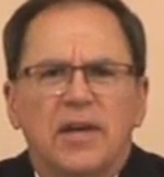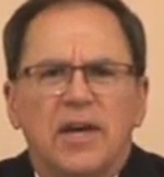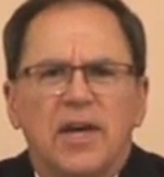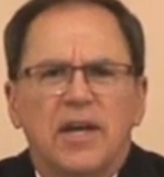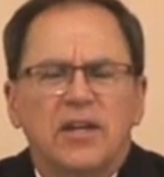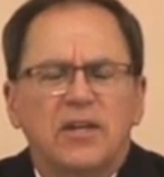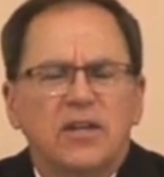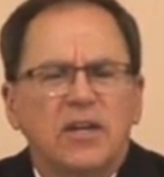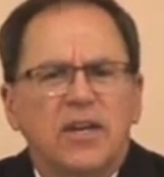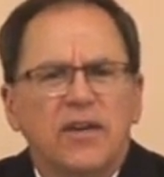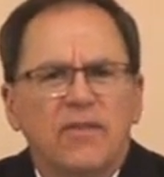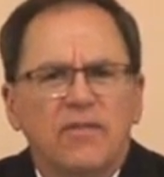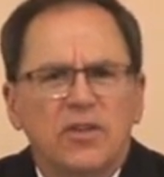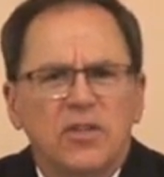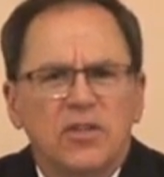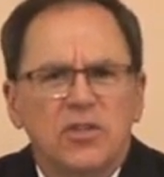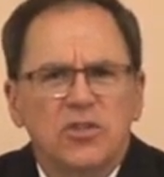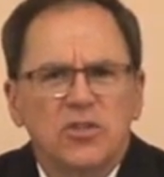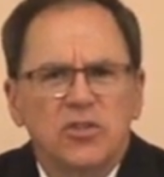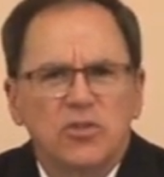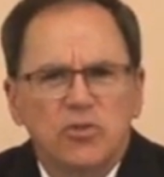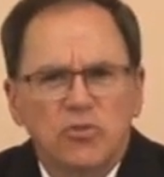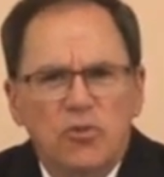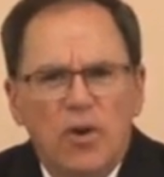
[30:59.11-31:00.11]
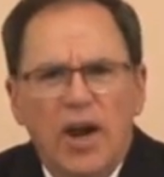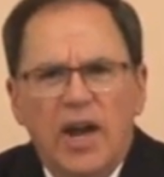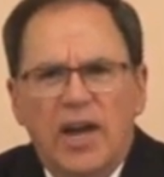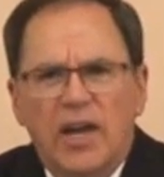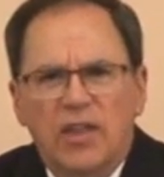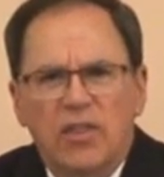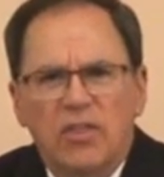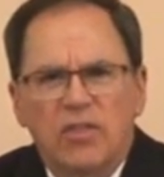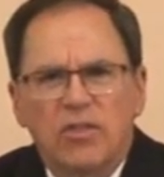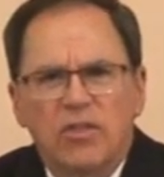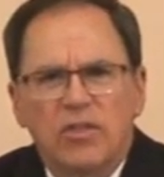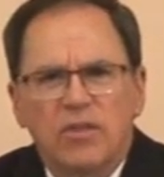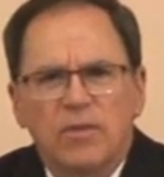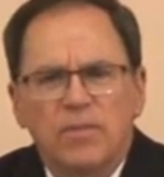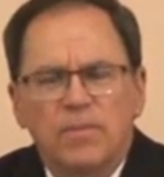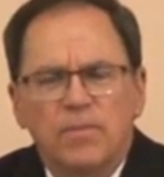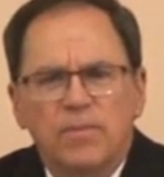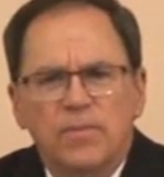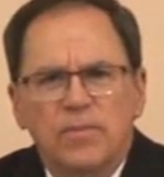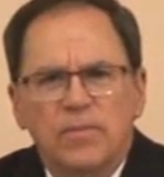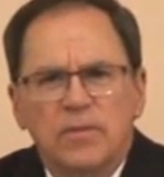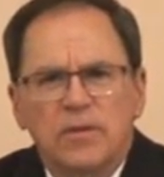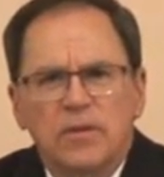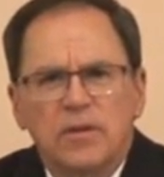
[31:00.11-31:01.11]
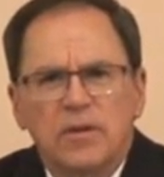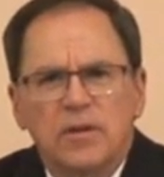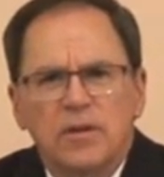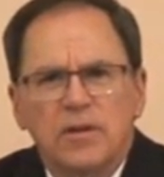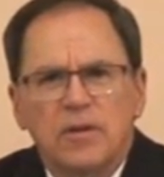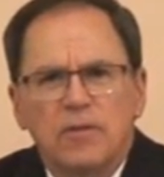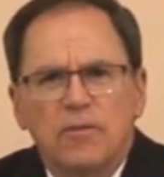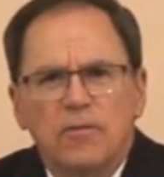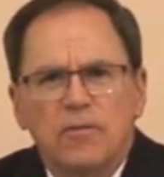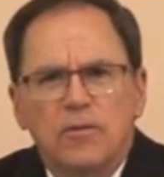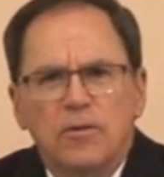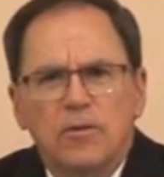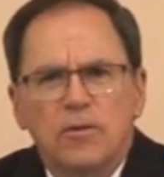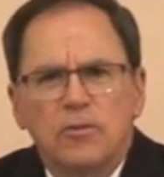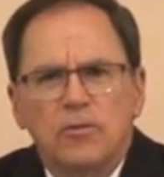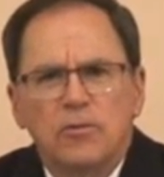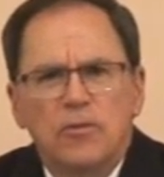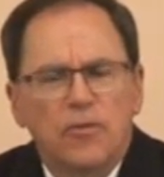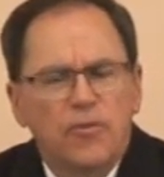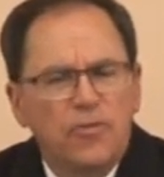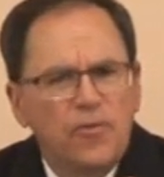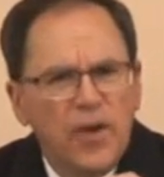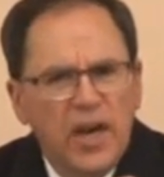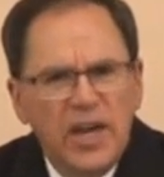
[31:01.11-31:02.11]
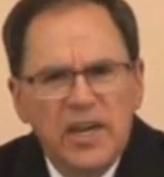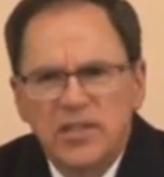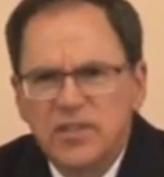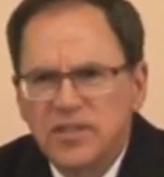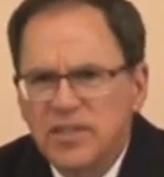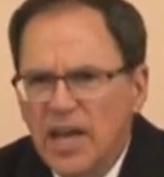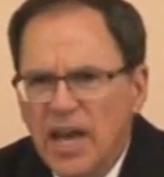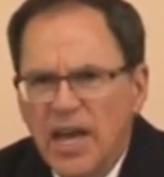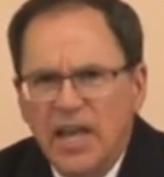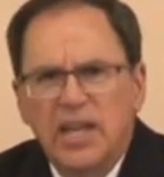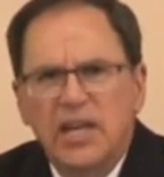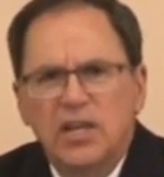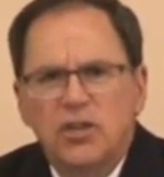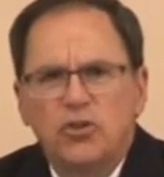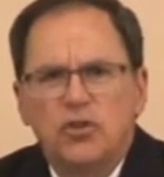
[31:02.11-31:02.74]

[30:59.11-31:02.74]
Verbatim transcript: and to give us strength to face any